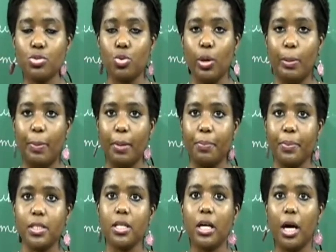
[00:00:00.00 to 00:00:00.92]
sole
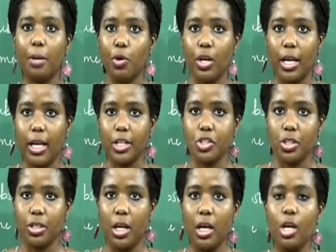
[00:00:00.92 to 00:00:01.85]
purpose?
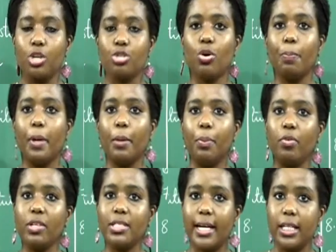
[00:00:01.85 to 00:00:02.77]
Communication. So
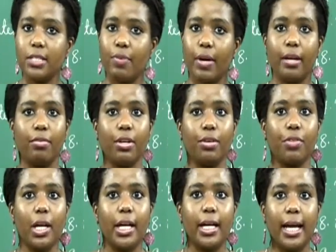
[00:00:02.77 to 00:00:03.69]
people were satisfied even
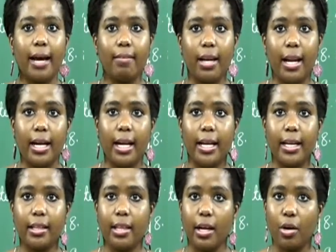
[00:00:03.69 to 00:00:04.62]
if they didn't have a
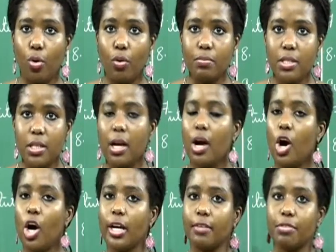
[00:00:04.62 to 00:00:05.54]
landline in their homes,
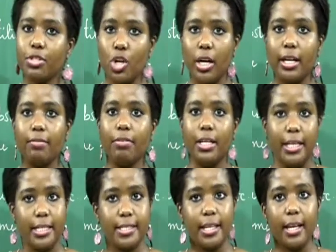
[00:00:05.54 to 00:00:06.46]
or it was not even
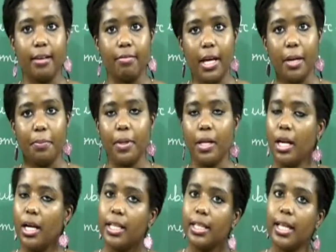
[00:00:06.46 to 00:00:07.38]
easily available,
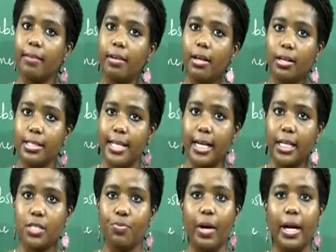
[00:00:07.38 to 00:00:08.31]
they were
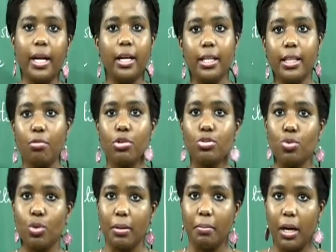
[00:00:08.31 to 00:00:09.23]
satisfied, there was
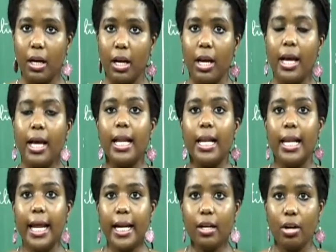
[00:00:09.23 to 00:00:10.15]
no demand.
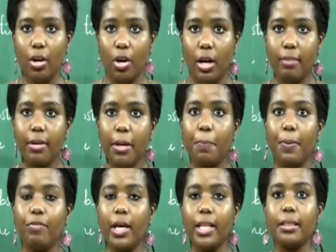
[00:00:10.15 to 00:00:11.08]
Later on,
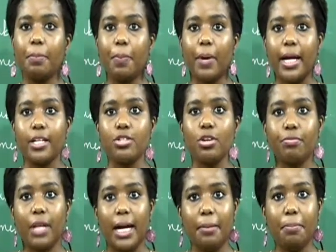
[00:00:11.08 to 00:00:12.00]
when the price
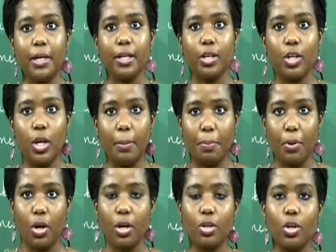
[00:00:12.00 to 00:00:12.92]
of that particular
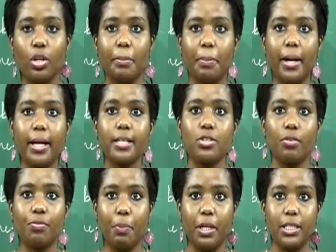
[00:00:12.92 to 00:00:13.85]
product, or the price
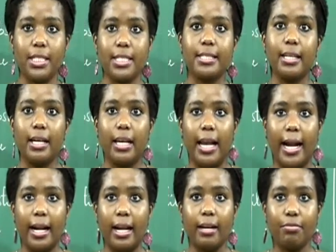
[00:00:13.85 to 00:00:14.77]
of purchasing a
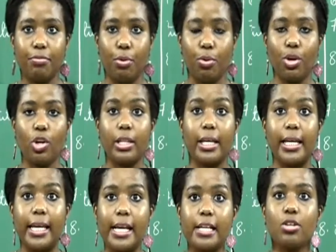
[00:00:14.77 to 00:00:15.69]
landline phone, or the
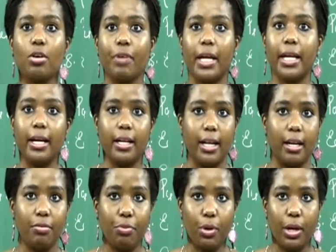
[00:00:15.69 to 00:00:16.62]
ease of getting a
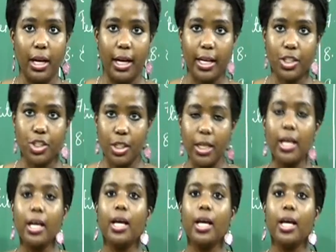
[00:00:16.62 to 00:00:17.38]
telephonic connection